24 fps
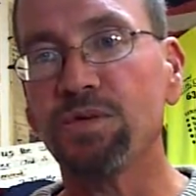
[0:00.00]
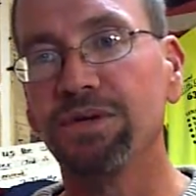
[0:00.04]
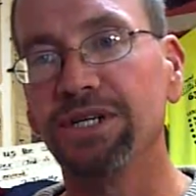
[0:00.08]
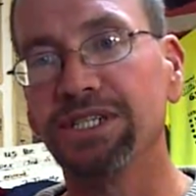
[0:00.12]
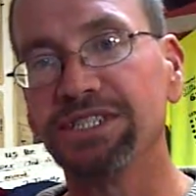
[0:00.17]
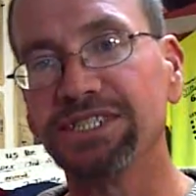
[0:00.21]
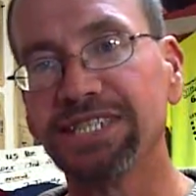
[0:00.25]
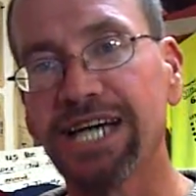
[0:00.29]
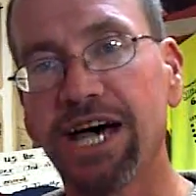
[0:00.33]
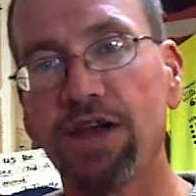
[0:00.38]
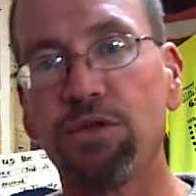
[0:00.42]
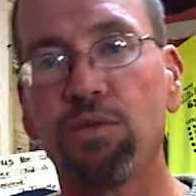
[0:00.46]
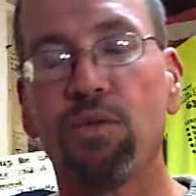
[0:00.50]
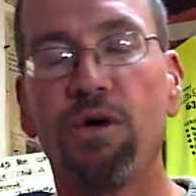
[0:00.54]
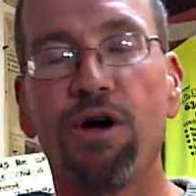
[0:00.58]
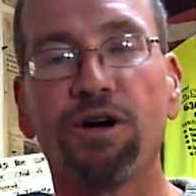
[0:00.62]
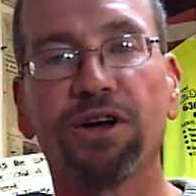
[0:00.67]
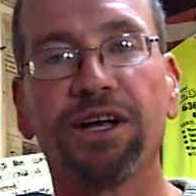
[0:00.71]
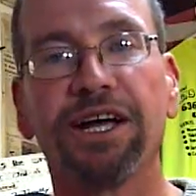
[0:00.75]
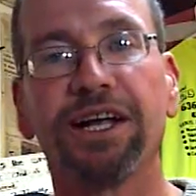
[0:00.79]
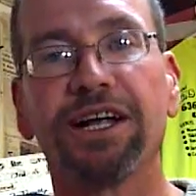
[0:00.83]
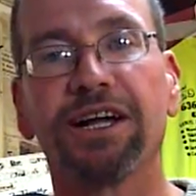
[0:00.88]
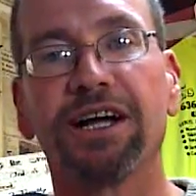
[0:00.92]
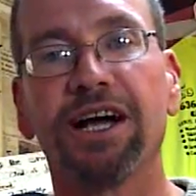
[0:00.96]
when the South
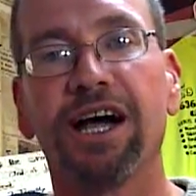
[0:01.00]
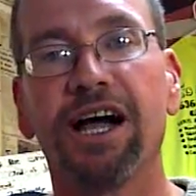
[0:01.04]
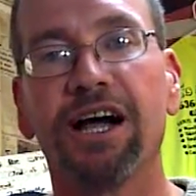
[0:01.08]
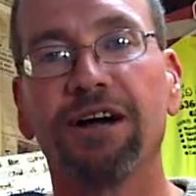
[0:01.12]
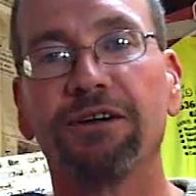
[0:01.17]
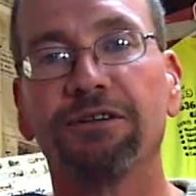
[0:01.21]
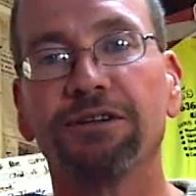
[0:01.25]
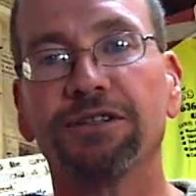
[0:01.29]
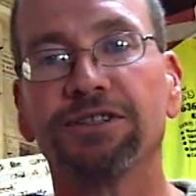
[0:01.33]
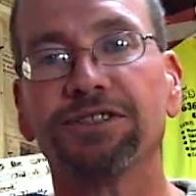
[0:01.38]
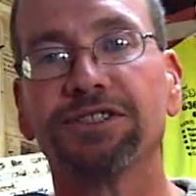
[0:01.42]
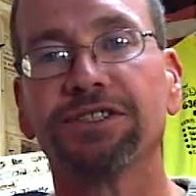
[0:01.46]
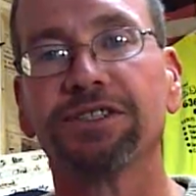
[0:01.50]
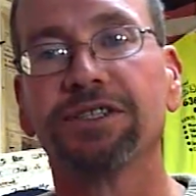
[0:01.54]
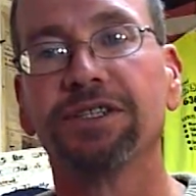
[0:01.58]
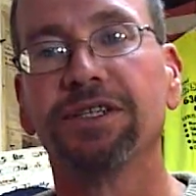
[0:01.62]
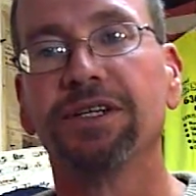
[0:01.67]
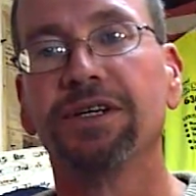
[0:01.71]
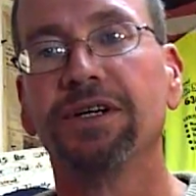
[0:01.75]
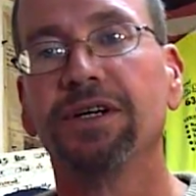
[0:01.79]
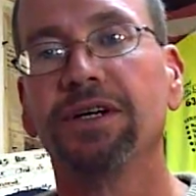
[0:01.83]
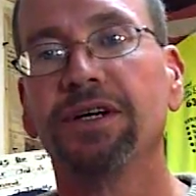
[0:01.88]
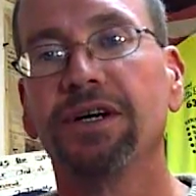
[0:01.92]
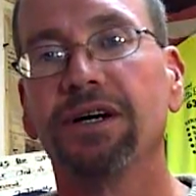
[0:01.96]
walked out of Congress,
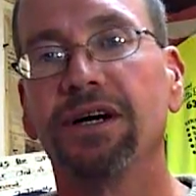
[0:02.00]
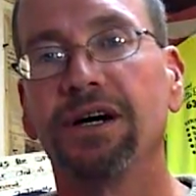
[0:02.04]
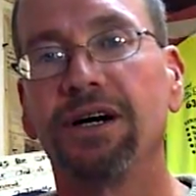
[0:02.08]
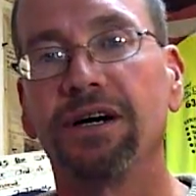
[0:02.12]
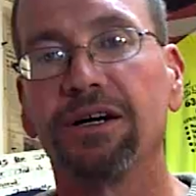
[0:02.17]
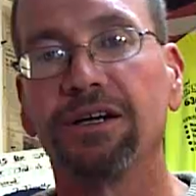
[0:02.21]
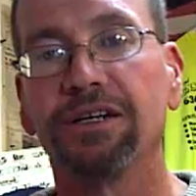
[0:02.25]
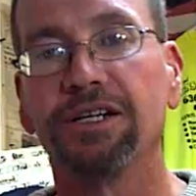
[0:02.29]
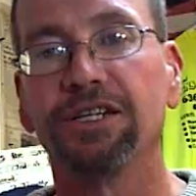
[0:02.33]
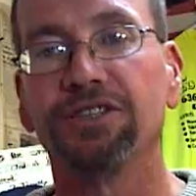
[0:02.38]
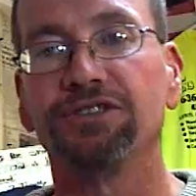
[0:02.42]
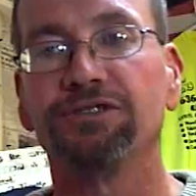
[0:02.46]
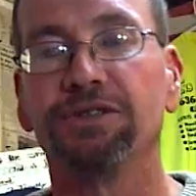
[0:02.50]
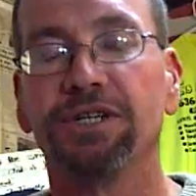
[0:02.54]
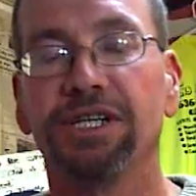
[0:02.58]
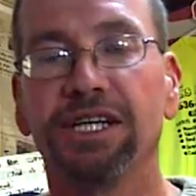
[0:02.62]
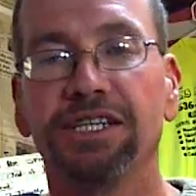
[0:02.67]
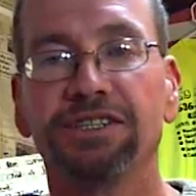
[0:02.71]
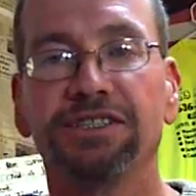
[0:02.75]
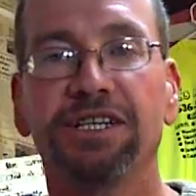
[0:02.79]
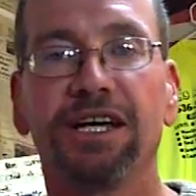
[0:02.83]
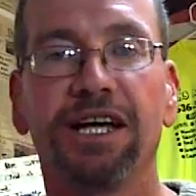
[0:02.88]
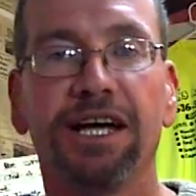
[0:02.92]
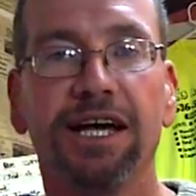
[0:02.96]
our
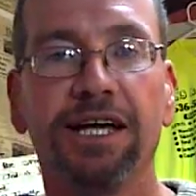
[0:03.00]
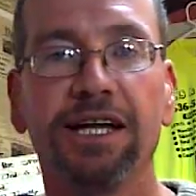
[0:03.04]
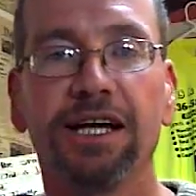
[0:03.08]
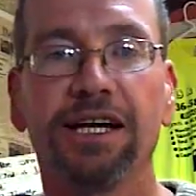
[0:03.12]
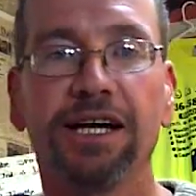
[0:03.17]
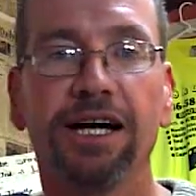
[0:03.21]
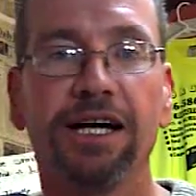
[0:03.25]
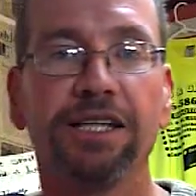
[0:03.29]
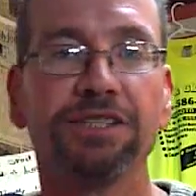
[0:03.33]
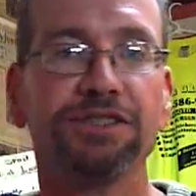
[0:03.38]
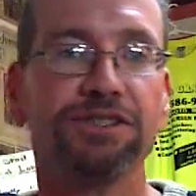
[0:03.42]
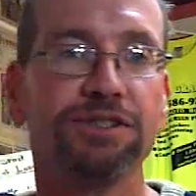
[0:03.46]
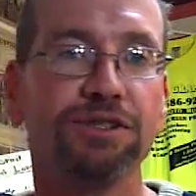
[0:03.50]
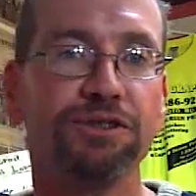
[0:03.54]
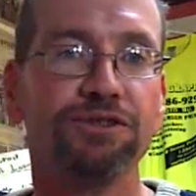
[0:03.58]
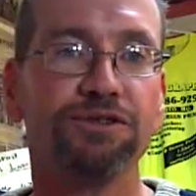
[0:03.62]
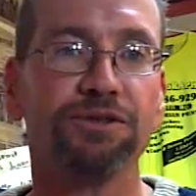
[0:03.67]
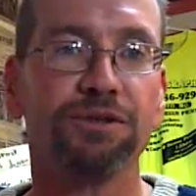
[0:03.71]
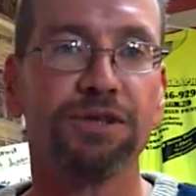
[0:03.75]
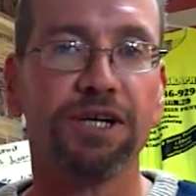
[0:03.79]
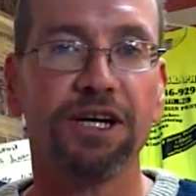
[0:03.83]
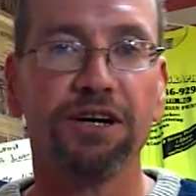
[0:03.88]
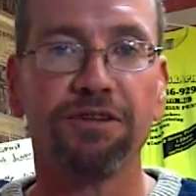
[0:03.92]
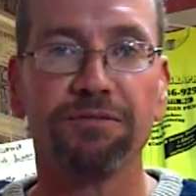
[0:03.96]
country has not had a
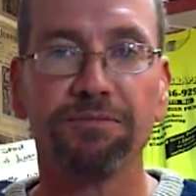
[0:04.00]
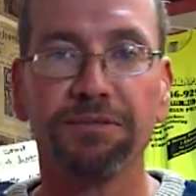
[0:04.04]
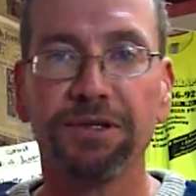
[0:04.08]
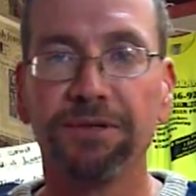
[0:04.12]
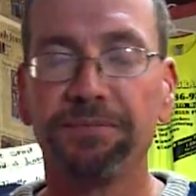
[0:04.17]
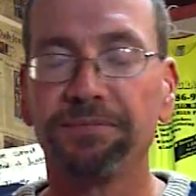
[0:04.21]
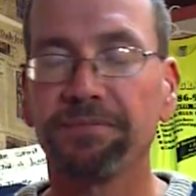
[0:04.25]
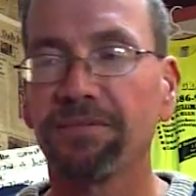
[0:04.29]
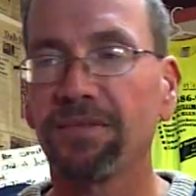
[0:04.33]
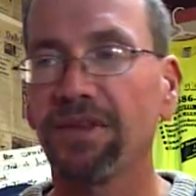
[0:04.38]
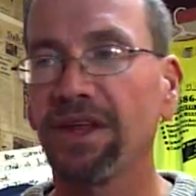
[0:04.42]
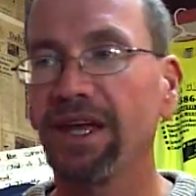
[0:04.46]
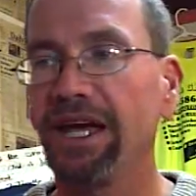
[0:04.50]
constitutional government.